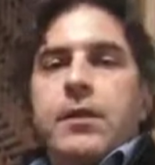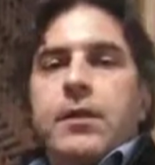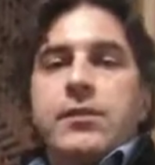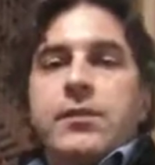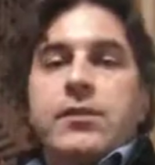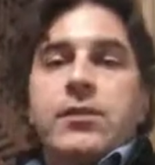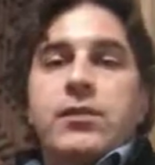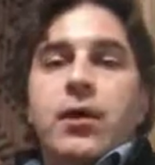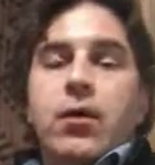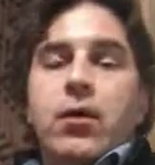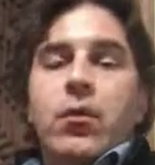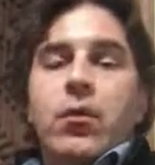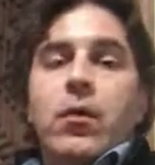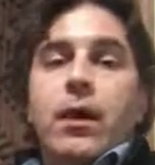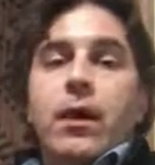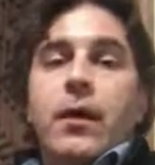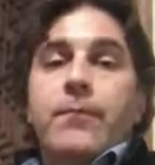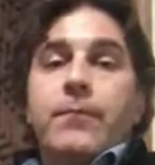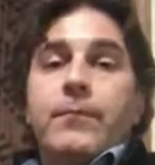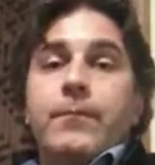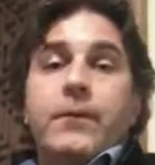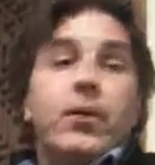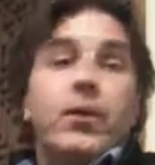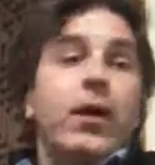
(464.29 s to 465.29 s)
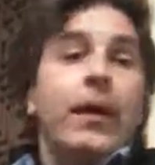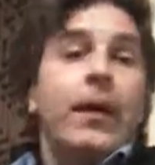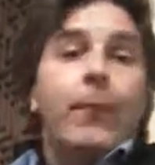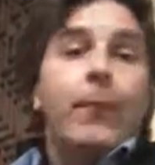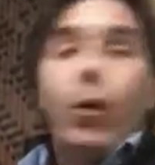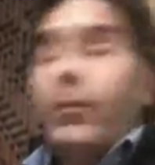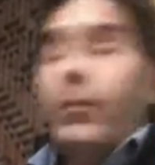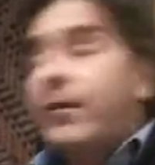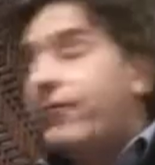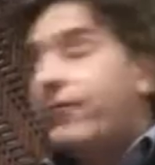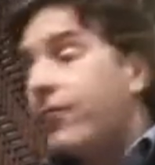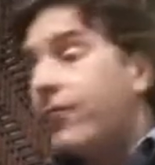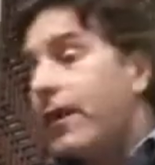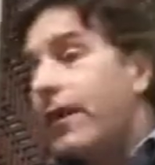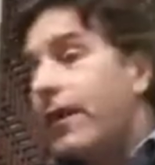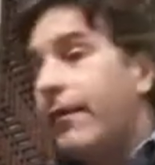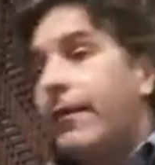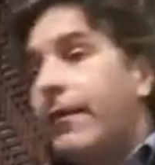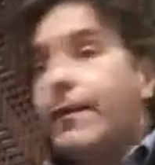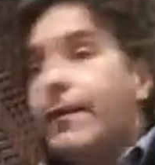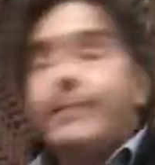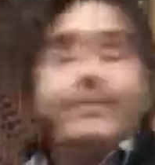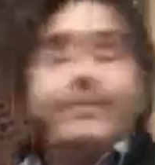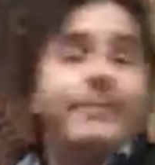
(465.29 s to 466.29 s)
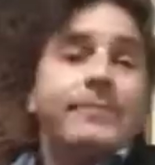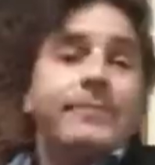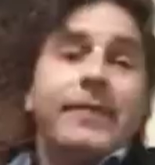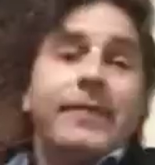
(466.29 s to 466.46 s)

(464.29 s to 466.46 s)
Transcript: So, I'm open for anything.